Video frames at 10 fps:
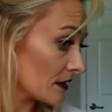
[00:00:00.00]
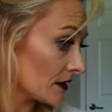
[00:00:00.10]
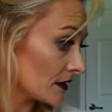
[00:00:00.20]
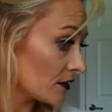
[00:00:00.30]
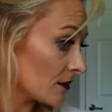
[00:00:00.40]
a
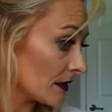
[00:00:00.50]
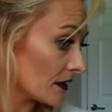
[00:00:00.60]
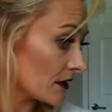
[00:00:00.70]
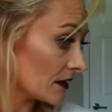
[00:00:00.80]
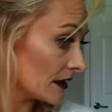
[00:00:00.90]
little bit
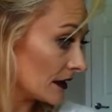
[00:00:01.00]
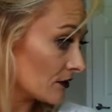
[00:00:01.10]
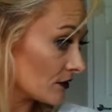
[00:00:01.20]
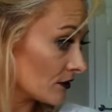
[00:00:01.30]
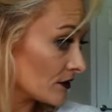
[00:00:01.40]

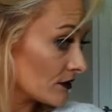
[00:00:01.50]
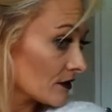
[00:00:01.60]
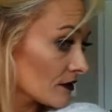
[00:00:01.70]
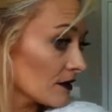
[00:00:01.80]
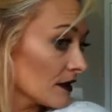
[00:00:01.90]
cleaner,